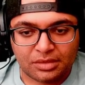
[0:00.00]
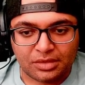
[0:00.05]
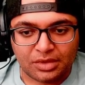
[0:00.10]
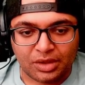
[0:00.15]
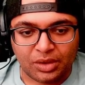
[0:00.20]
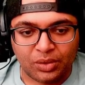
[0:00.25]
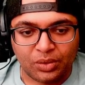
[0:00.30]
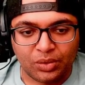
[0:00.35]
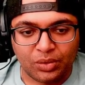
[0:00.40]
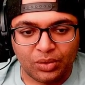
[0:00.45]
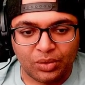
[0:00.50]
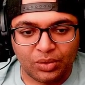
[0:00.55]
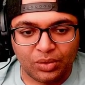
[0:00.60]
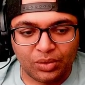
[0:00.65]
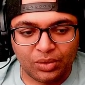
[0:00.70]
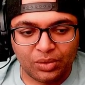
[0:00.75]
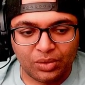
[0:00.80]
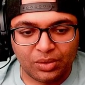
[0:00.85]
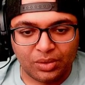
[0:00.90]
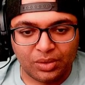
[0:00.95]

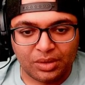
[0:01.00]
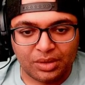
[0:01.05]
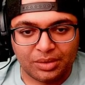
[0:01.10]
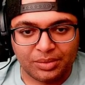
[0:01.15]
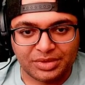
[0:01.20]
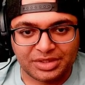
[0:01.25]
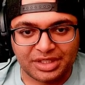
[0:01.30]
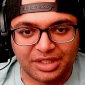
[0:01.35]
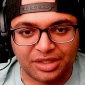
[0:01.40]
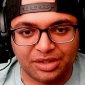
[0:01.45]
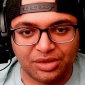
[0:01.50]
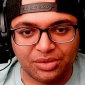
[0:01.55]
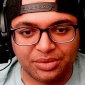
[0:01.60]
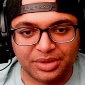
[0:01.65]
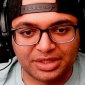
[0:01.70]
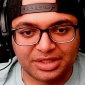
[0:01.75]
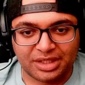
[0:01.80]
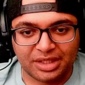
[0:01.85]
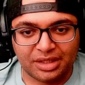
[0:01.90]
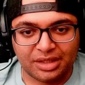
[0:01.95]
Ooh, what's he gonna do?
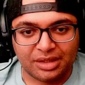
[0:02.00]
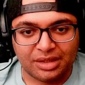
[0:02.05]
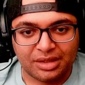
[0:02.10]
Risk it?